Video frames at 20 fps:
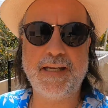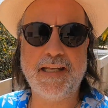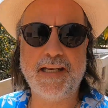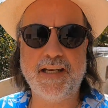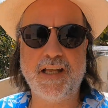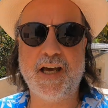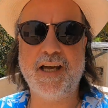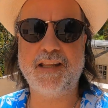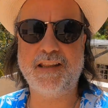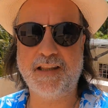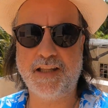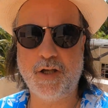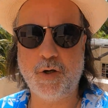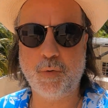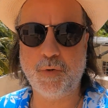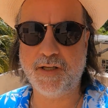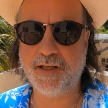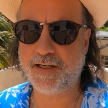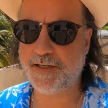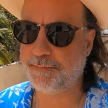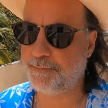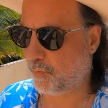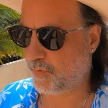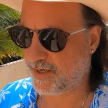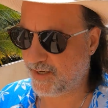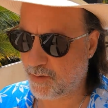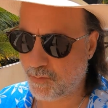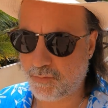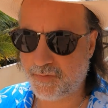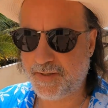being unloaded.
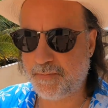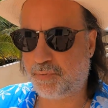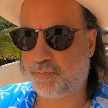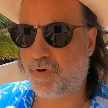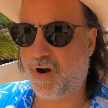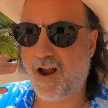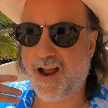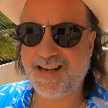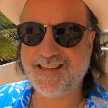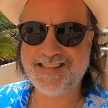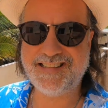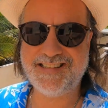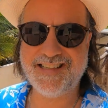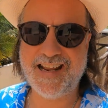We only brought